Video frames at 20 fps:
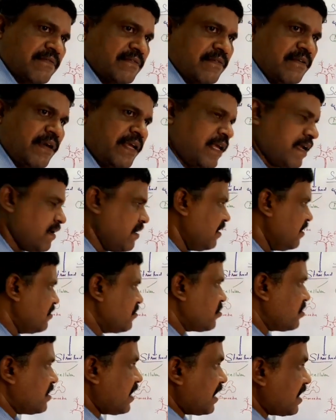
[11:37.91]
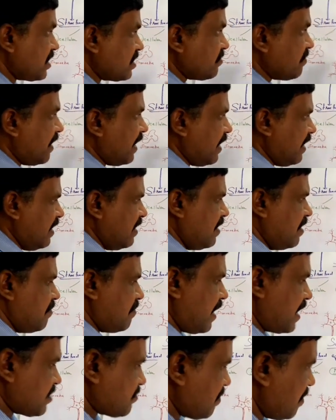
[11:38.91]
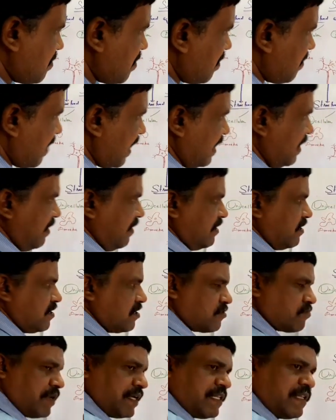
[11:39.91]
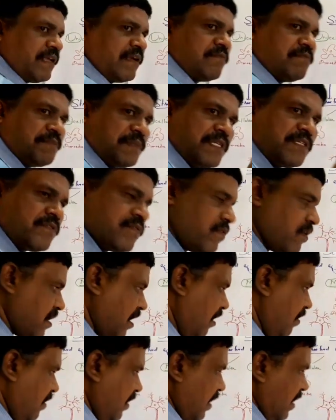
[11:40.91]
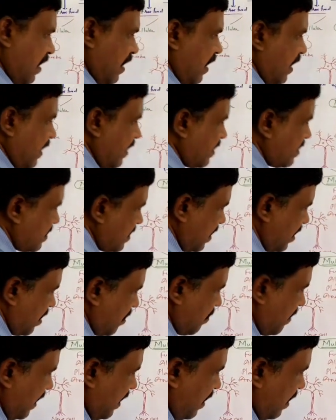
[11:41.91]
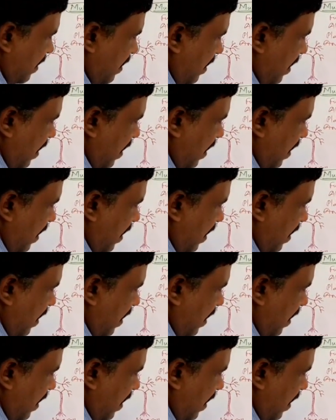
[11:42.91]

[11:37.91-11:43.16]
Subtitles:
Okay, so that is why plasma membrane, as one thing please note down, it is said to be